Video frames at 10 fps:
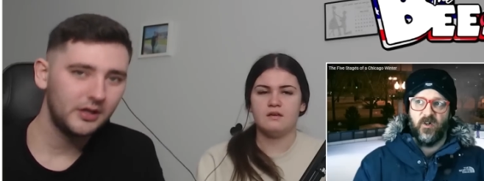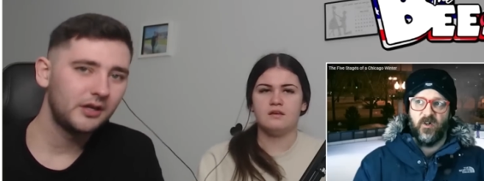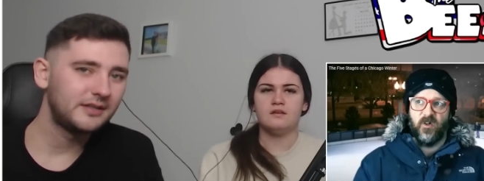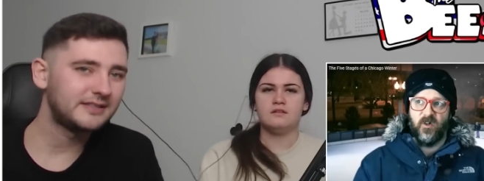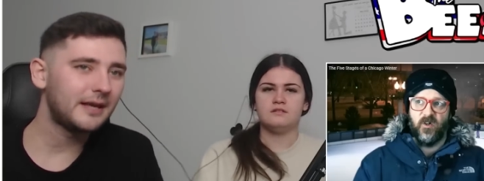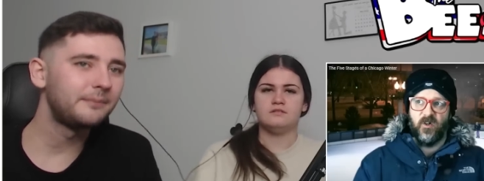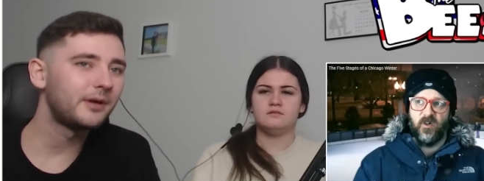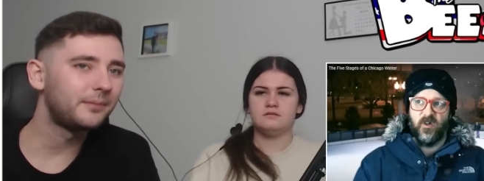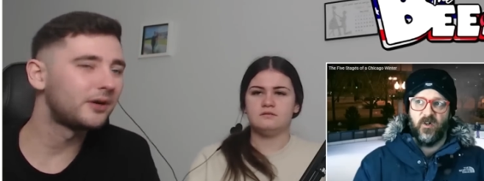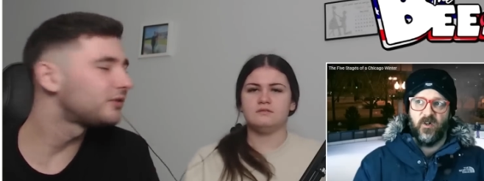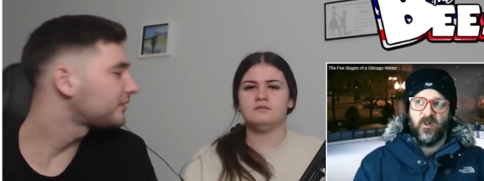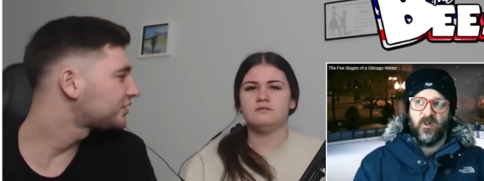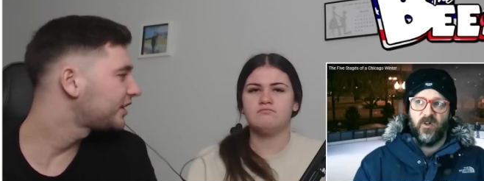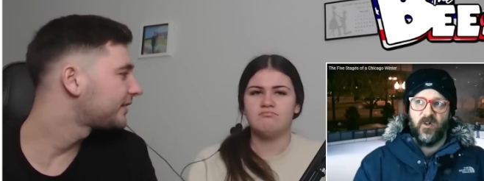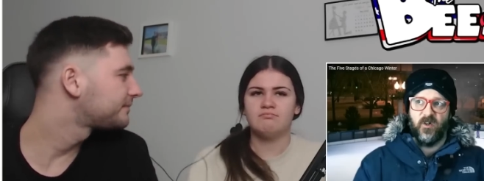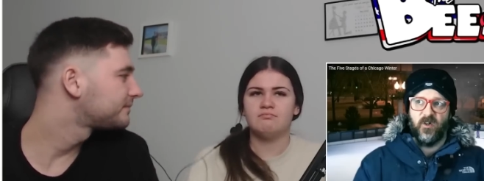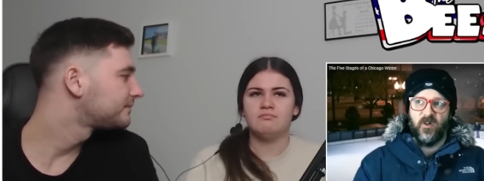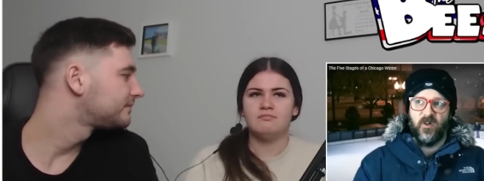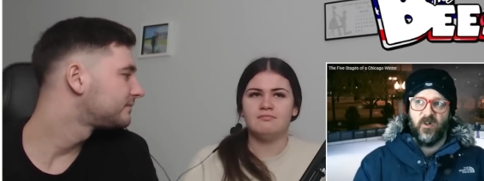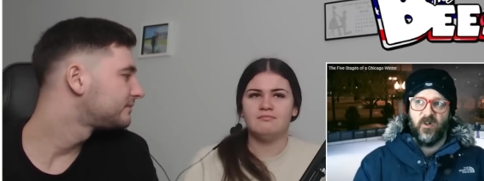Speaker 1: December, but not this year.
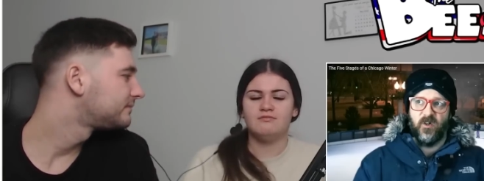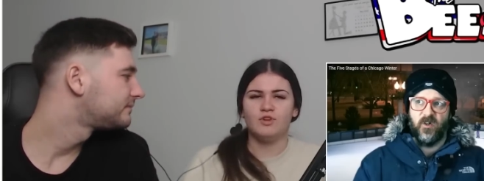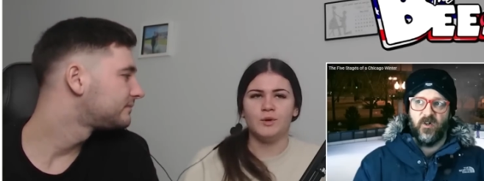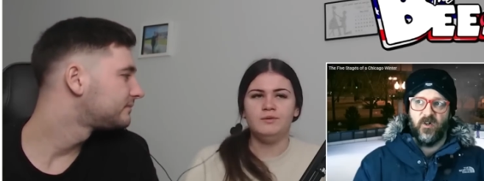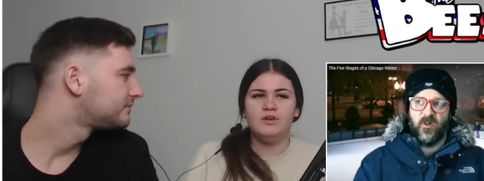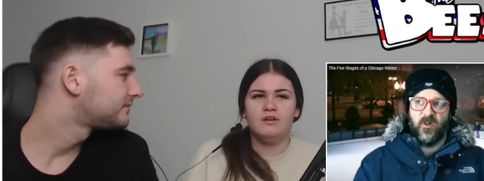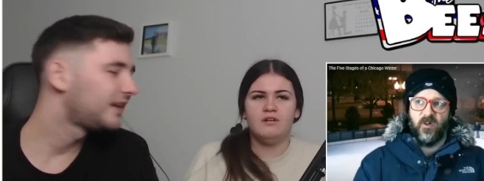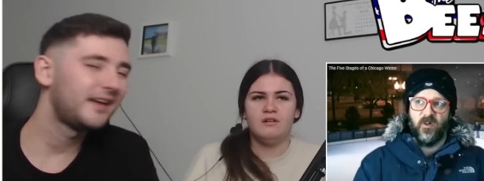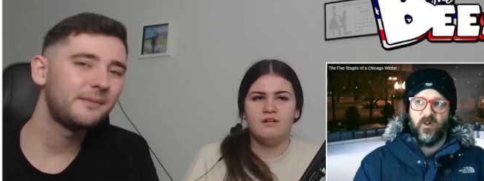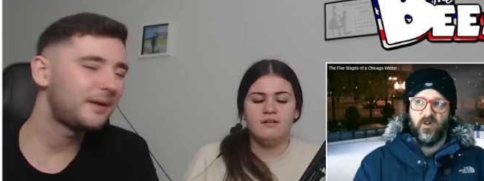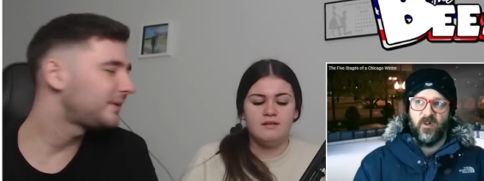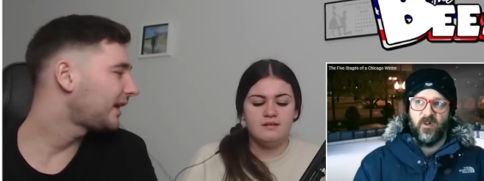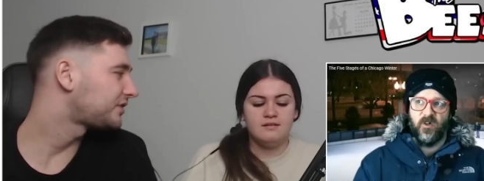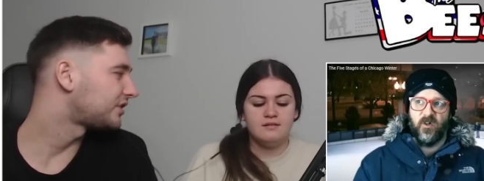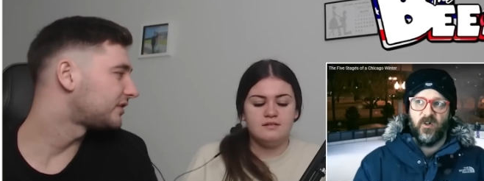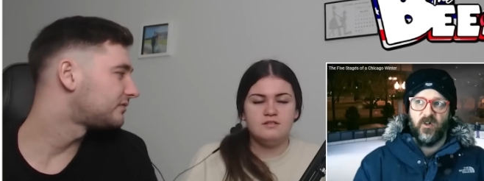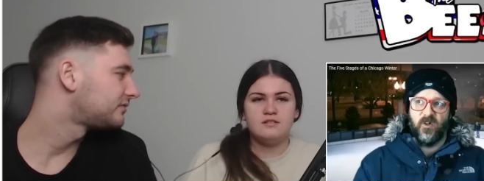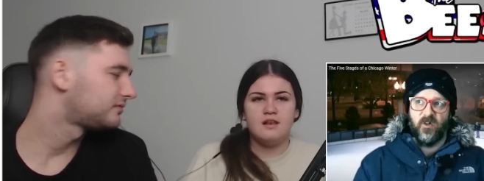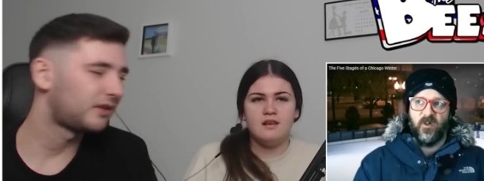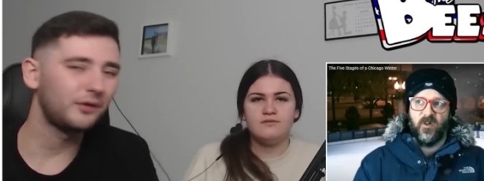Rude. Yeah, maybe next year. used to
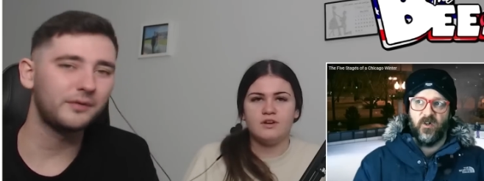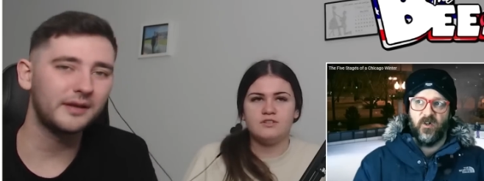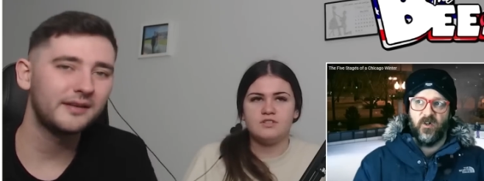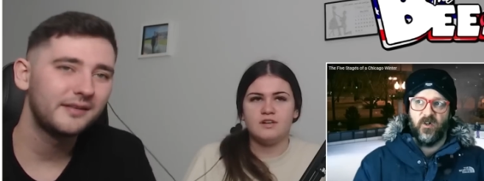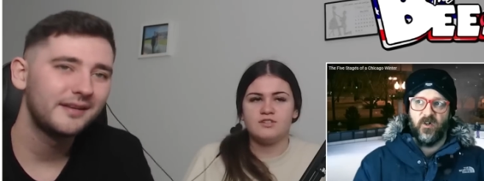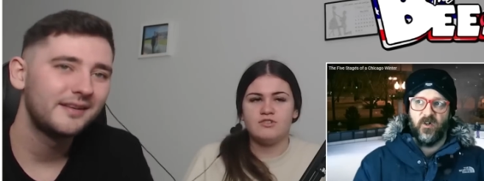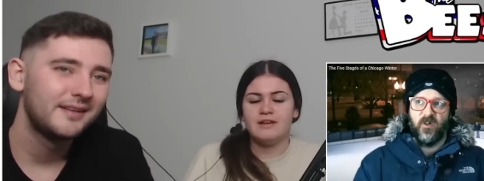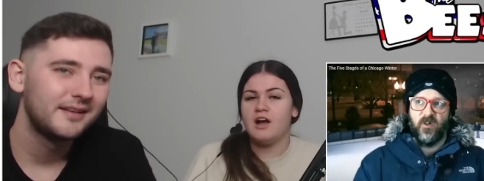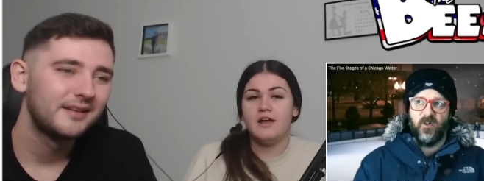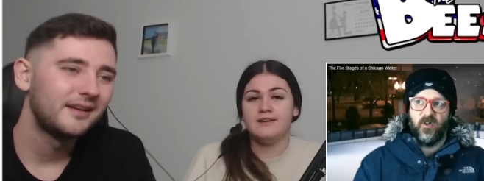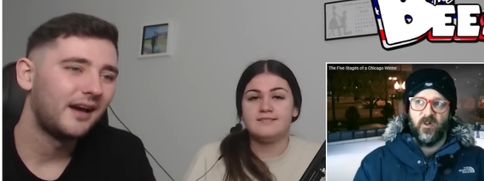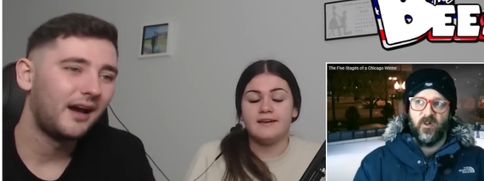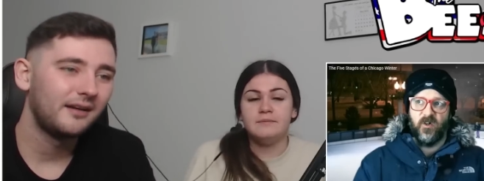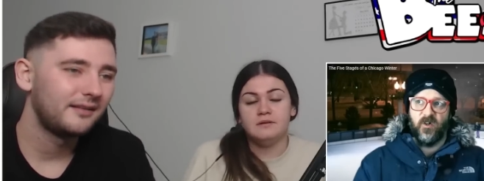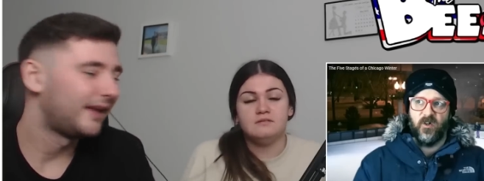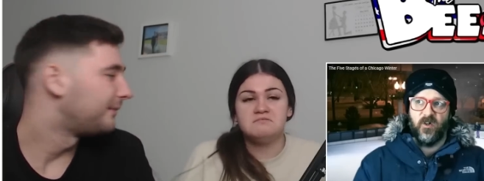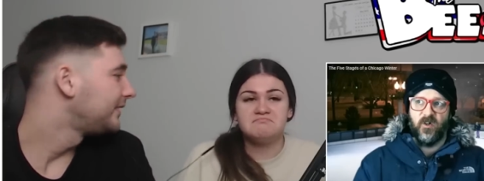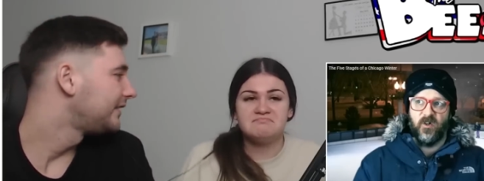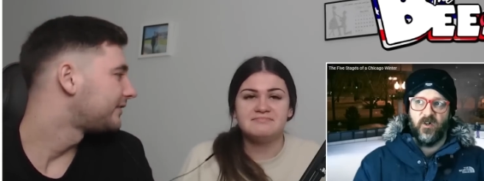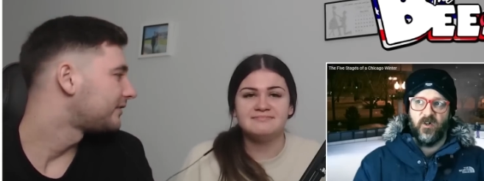love going to
Speaker 2: the ice rink. I can't ice skate, but yeah,
Speaker 1: me
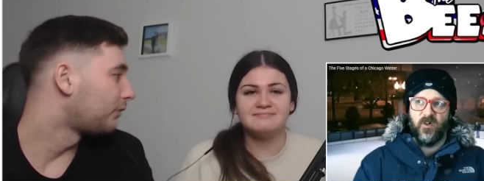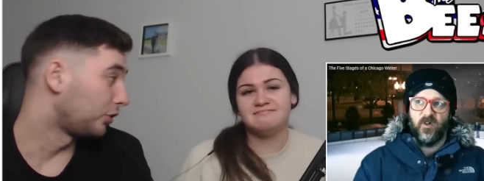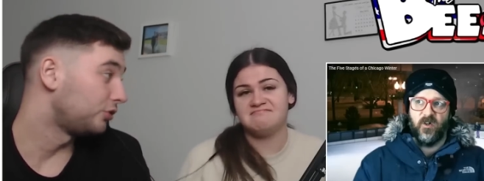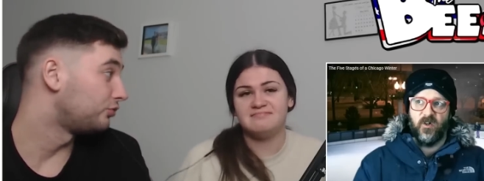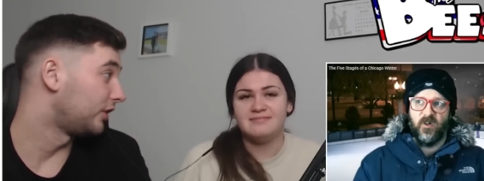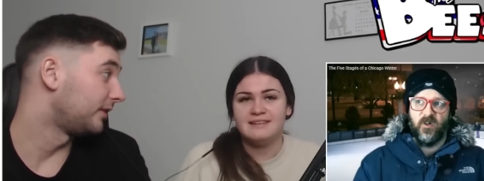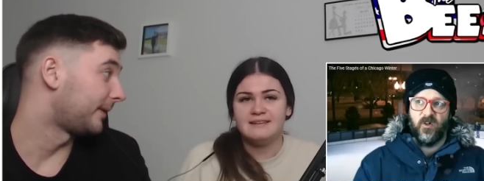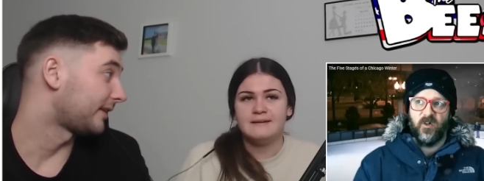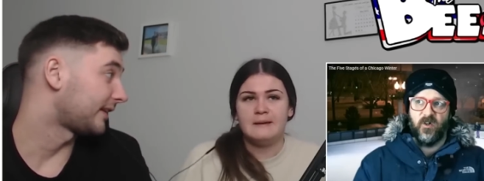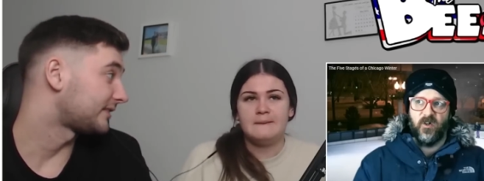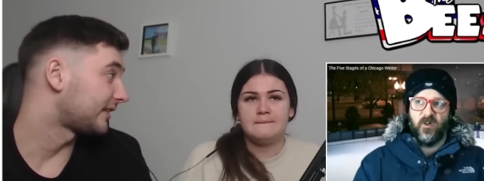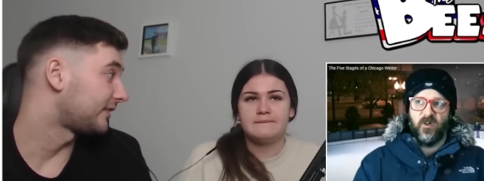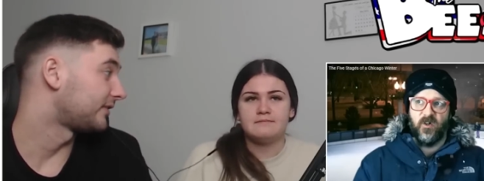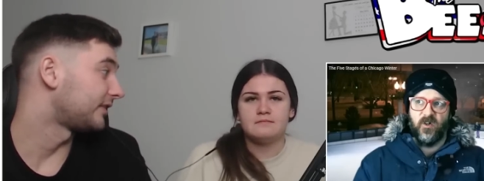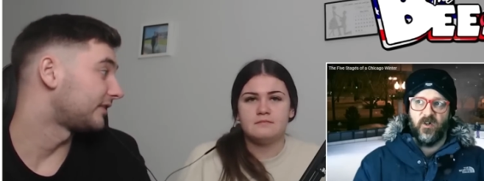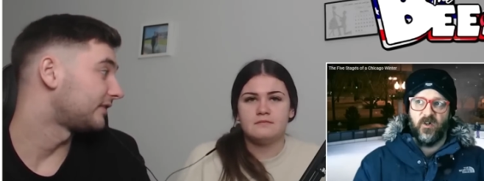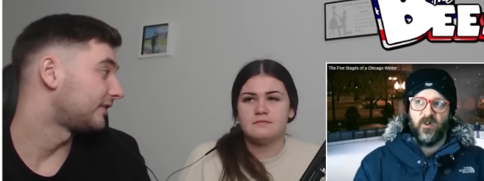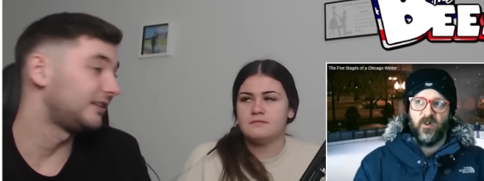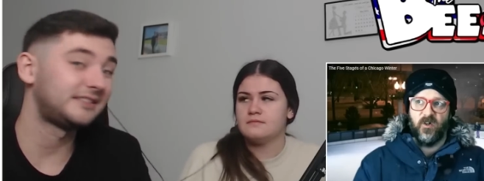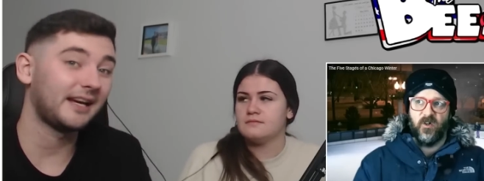neither. Well, you're really bad at ice skating, aren't you? At
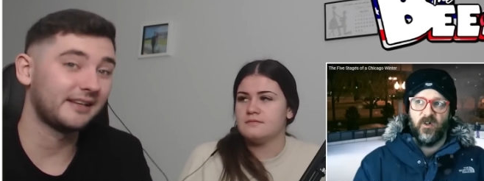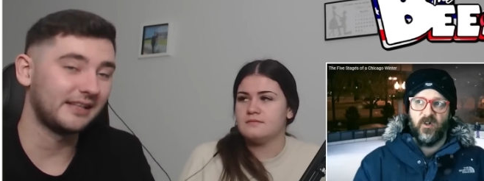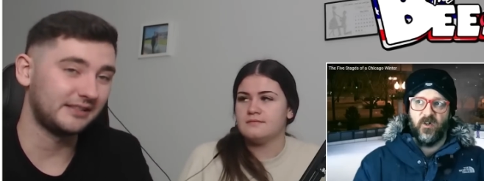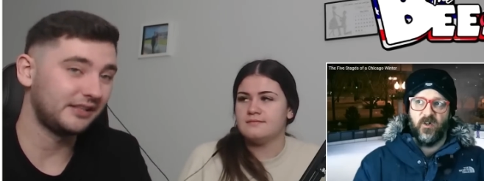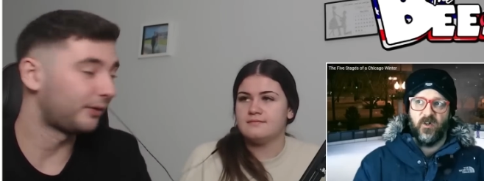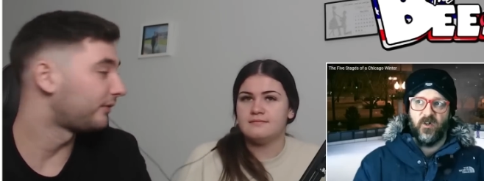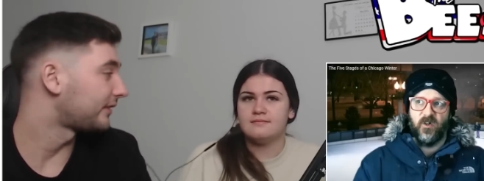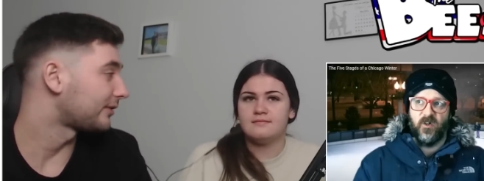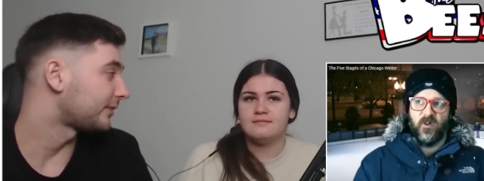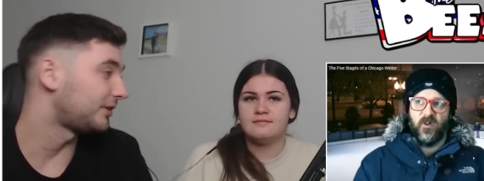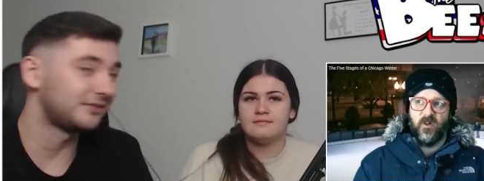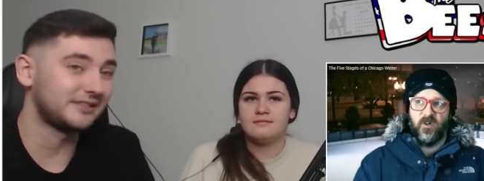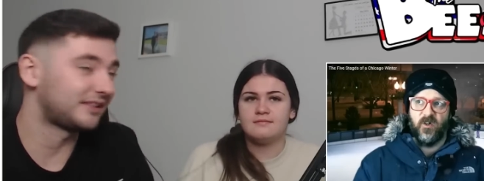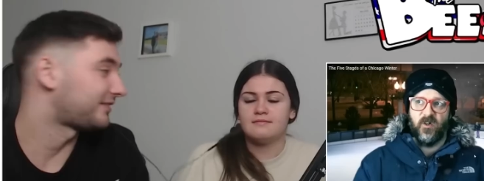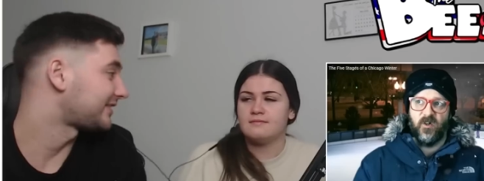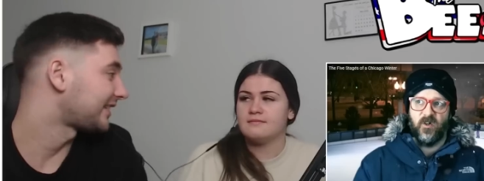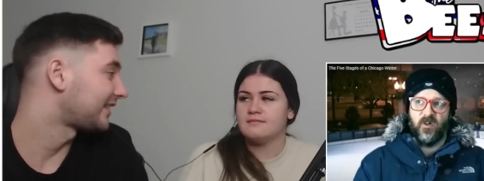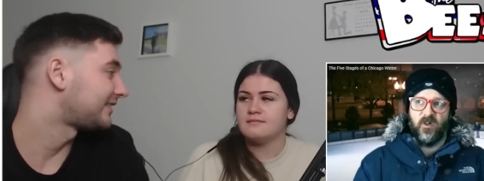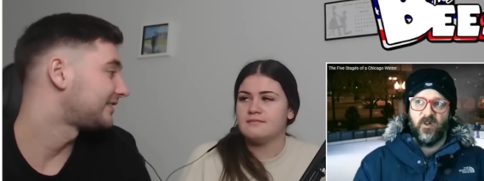least I can actually go off a little bit. You just stick to the side.